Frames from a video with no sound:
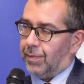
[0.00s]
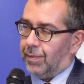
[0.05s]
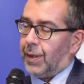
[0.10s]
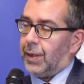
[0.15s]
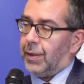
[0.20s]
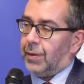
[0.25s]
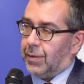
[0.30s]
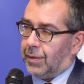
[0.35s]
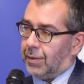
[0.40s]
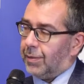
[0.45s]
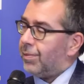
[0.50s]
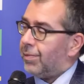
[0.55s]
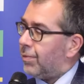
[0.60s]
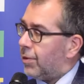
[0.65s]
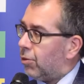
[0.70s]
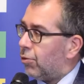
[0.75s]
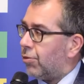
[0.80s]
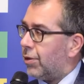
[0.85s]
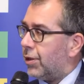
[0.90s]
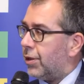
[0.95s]
but
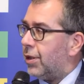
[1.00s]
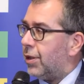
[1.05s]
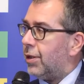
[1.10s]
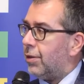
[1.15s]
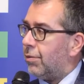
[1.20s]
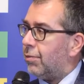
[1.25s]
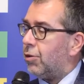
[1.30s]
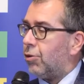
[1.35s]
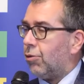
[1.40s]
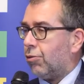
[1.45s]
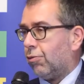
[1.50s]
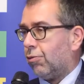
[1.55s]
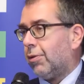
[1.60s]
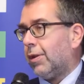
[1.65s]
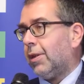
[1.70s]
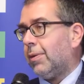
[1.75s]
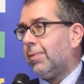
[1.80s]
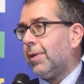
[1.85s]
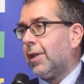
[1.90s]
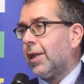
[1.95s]
we're already we're
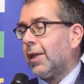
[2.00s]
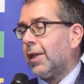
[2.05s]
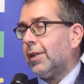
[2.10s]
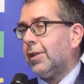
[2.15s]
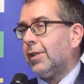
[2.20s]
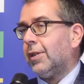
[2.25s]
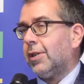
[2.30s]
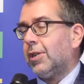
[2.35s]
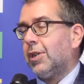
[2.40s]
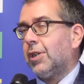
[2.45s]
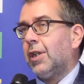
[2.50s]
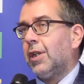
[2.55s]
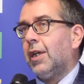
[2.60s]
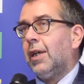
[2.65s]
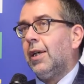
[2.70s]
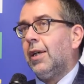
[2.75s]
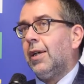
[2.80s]
already behind this.